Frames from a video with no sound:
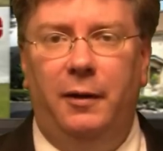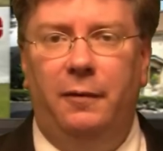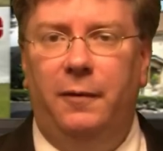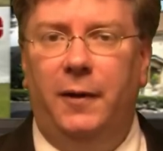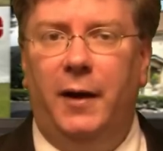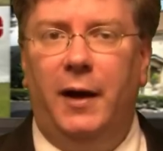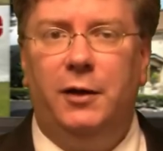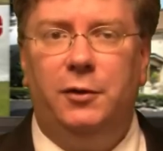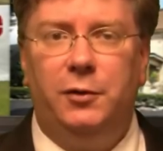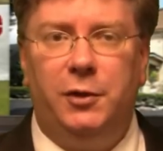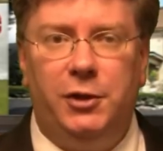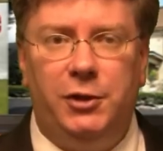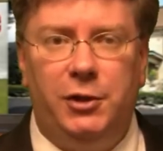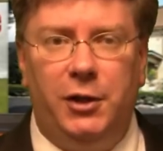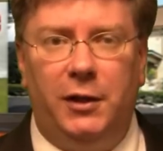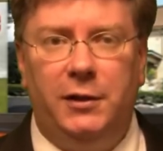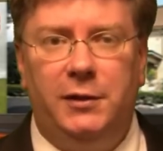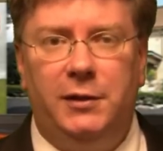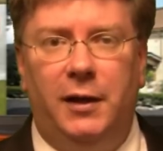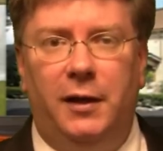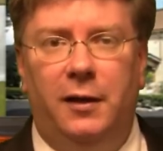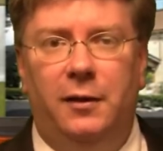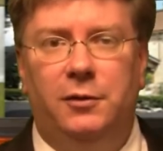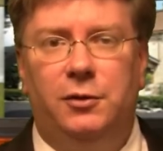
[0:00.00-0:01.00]
factory
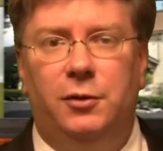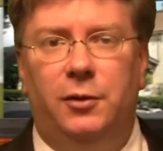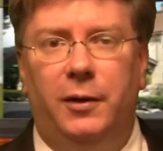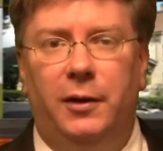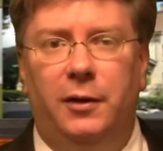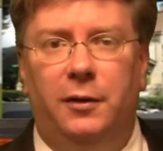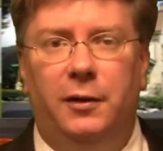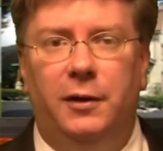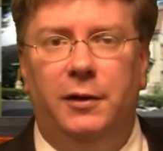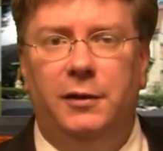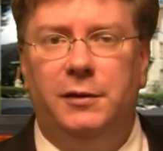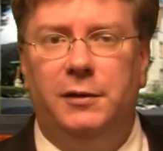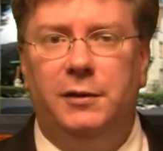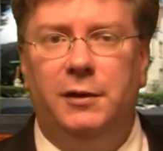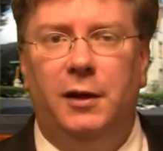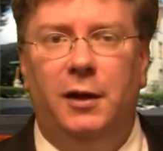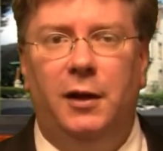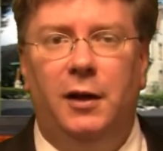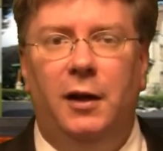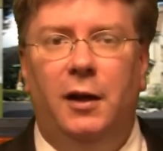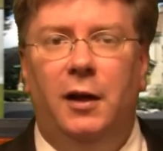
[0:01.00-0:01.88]
shutdowns or illness.